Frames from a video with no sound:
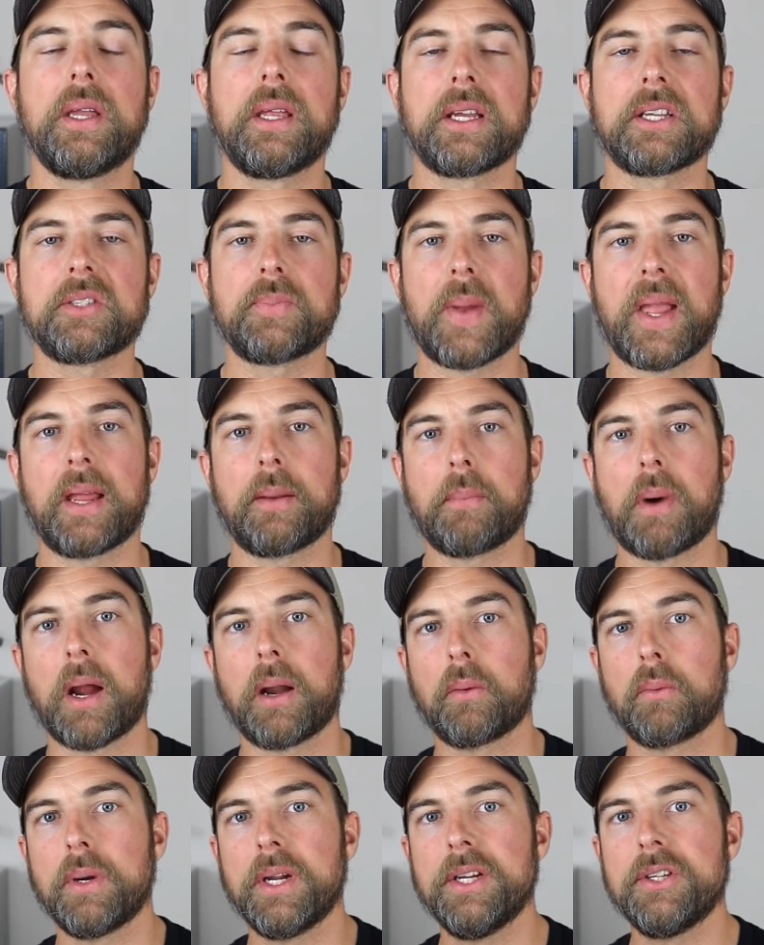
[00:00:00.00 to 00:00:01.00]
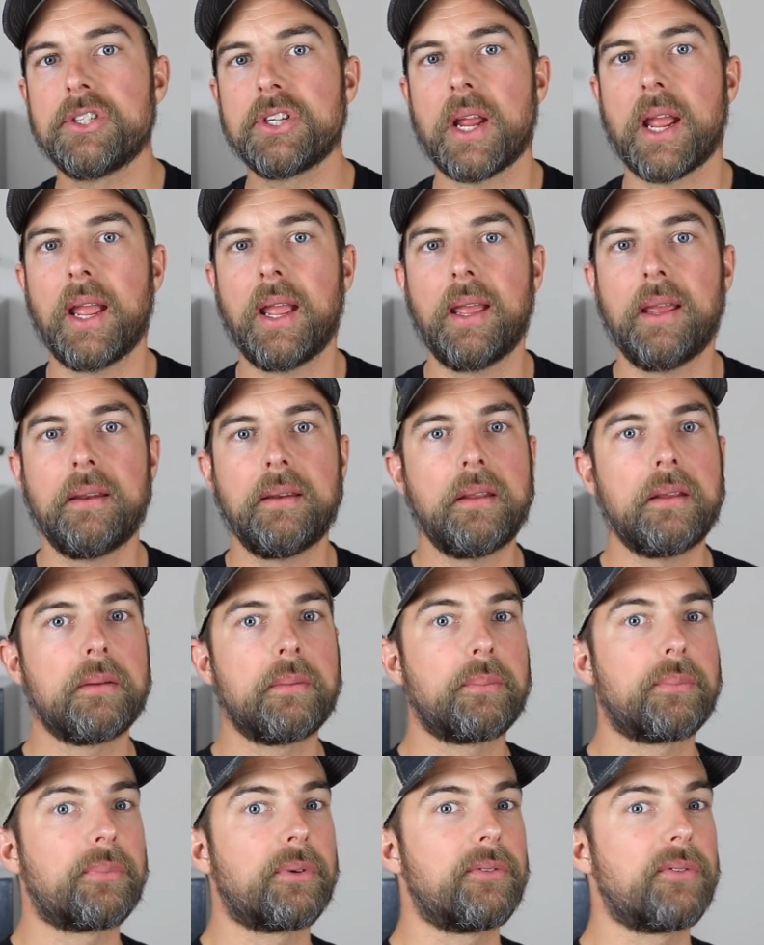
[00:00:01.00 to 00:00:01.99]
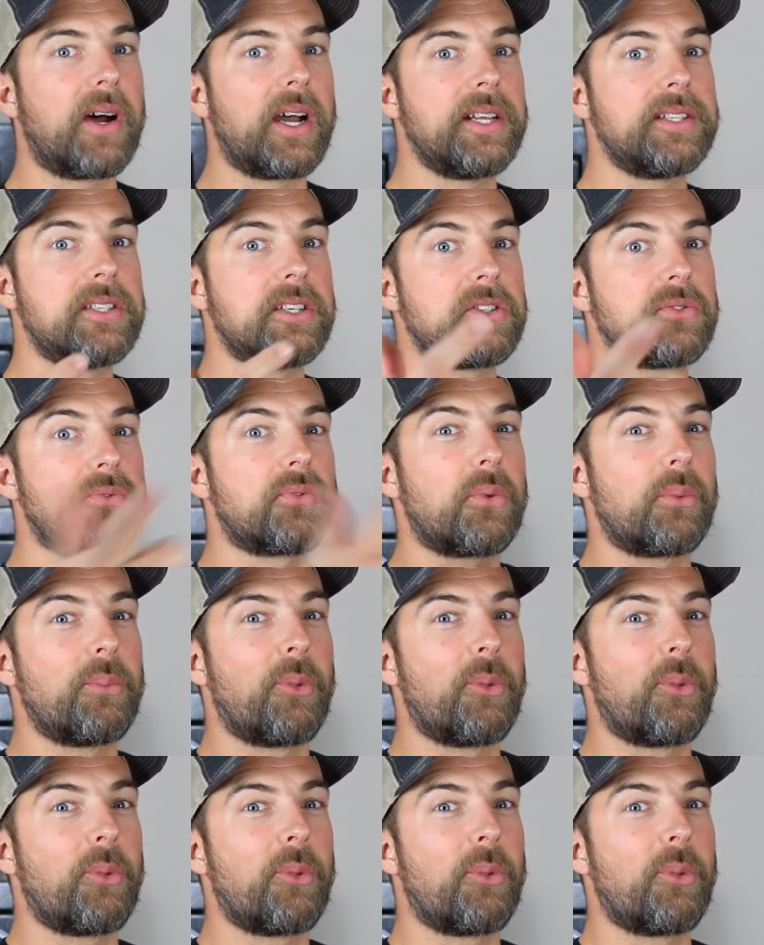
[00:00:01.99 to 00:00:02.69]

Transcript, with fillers: expand my reach, and provides us for